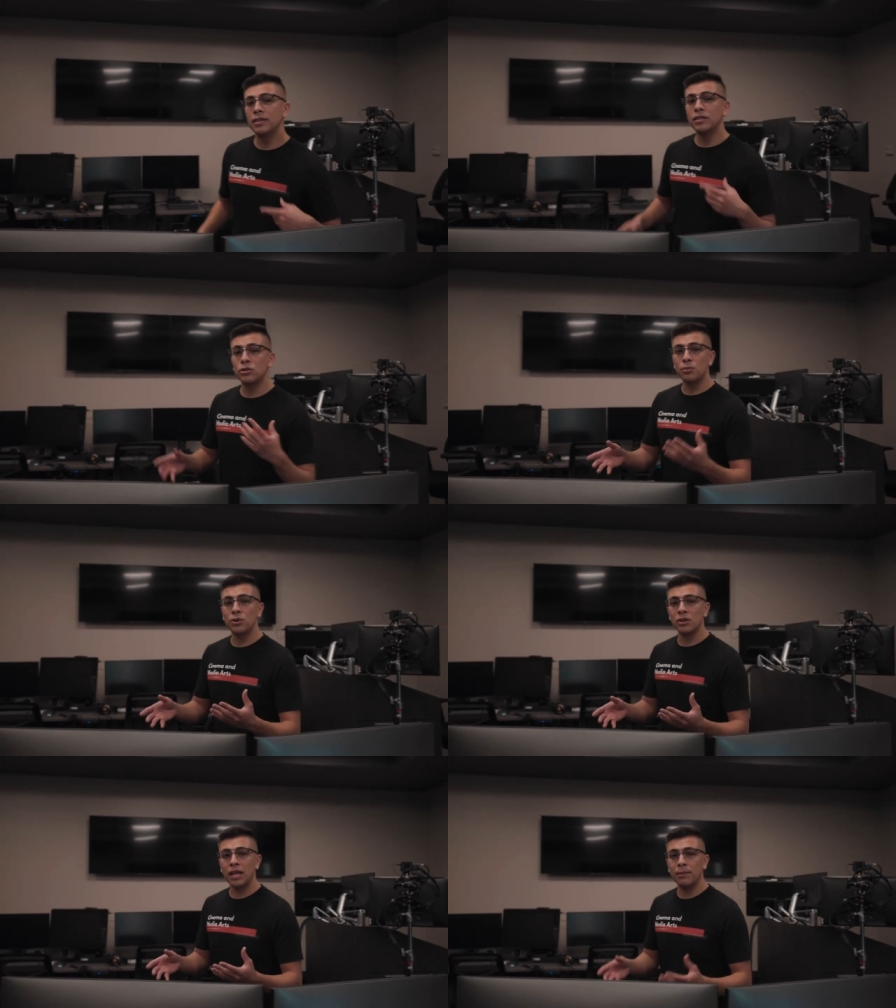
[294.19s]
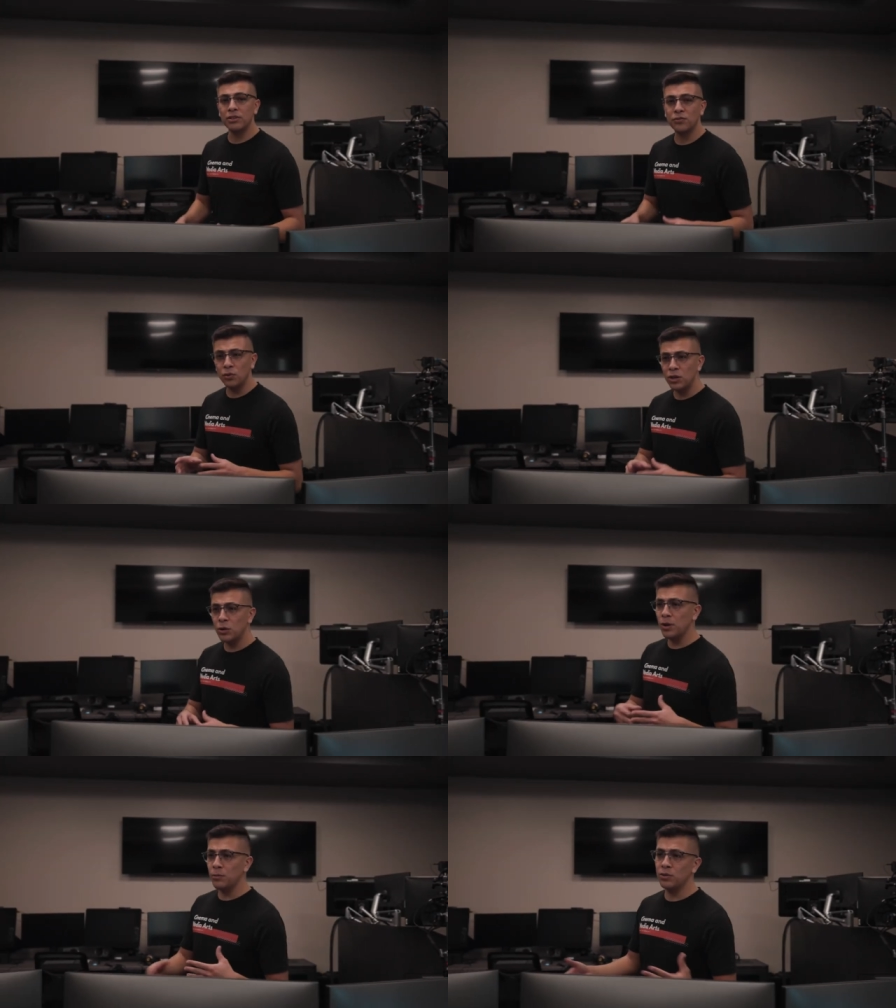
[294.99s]
This computer lab is fully
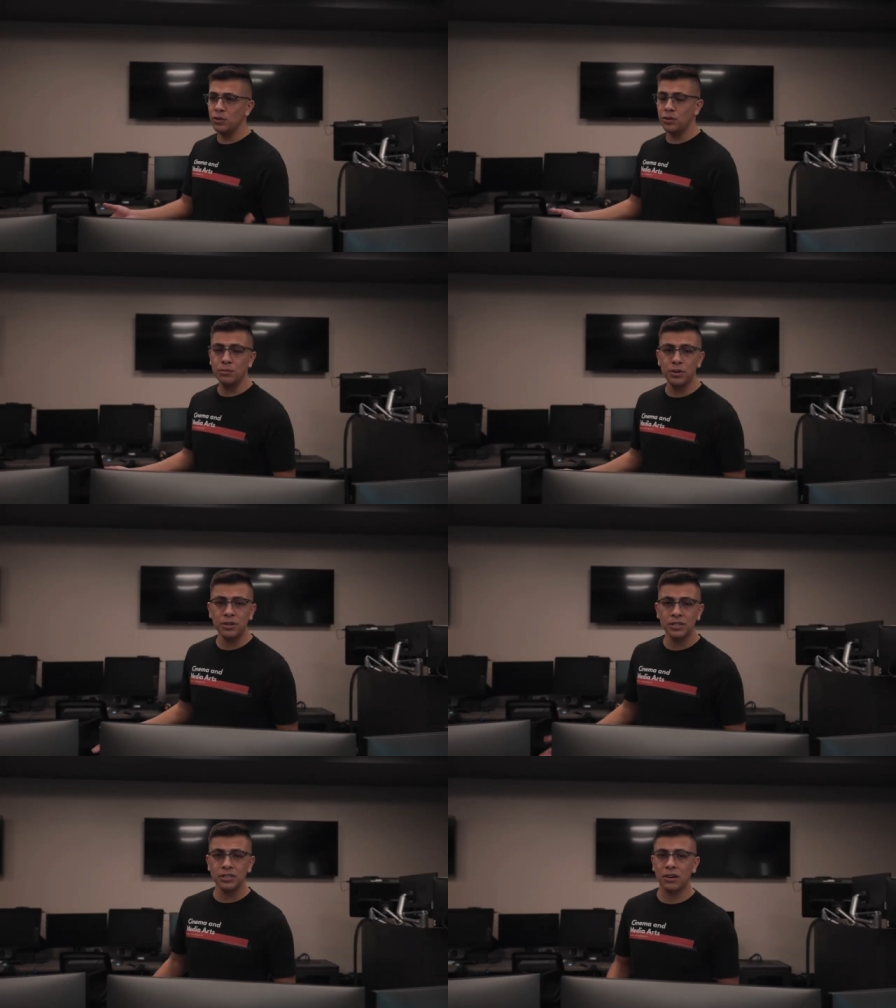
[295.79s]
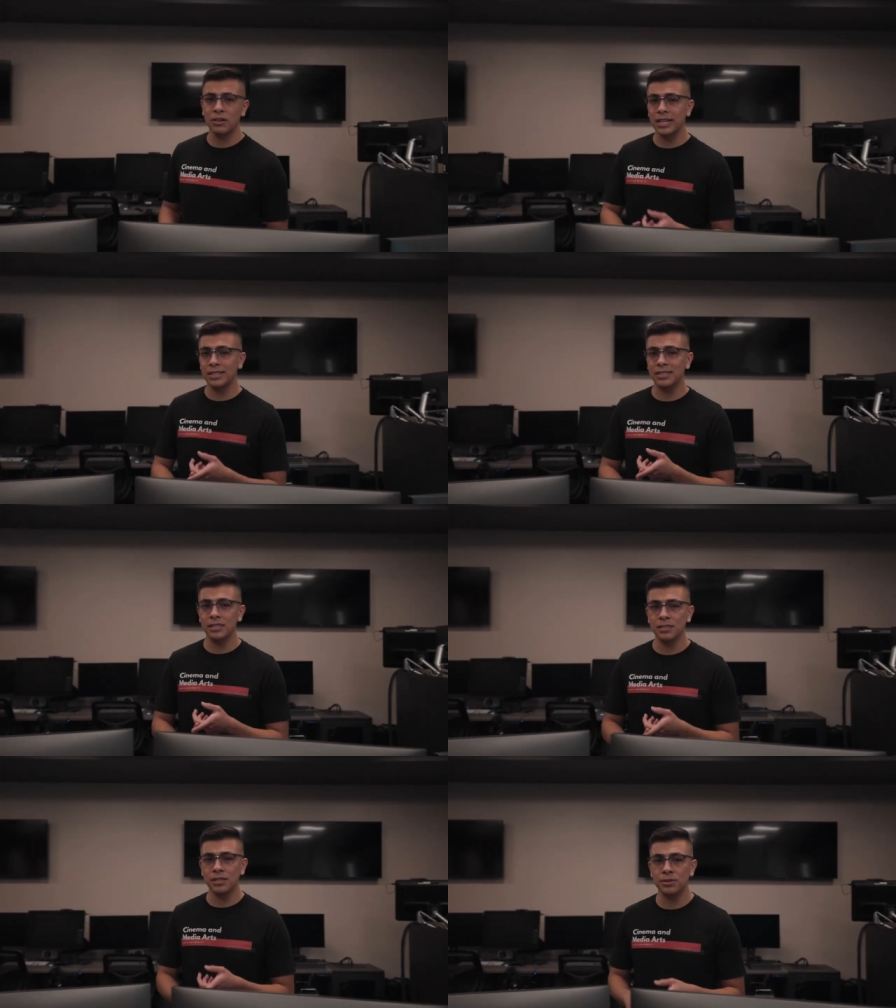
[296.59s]
equipped with new computers, our latest
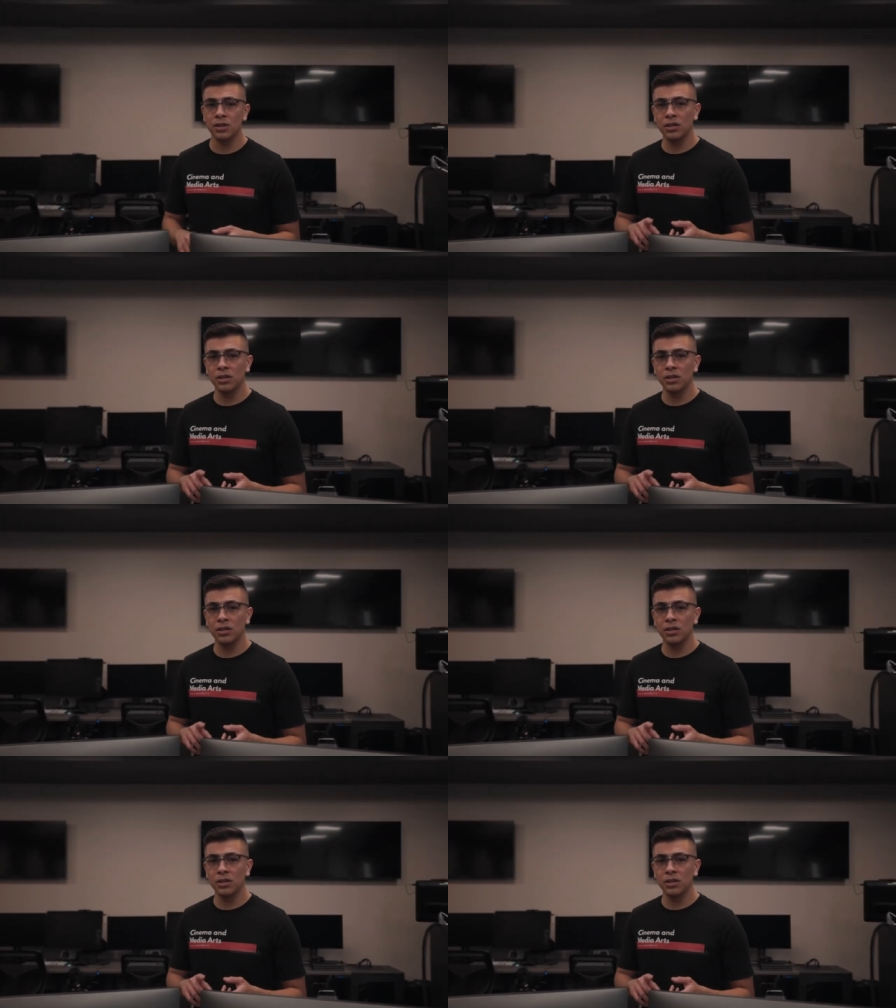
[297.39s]
systems,